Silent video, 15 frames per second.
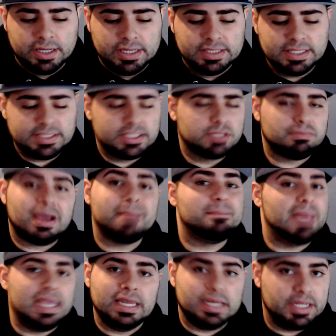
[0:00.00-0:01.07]
this is my
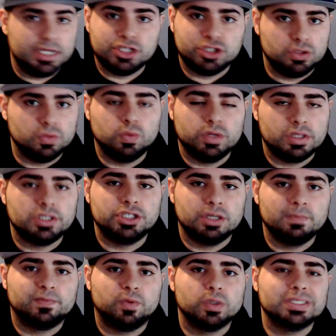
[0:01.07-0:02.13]
main issue with
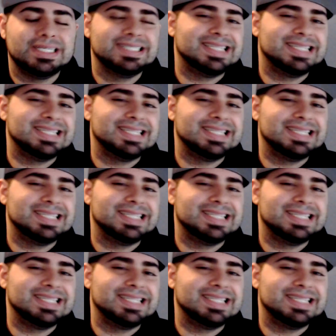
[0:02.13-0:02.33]
jump force is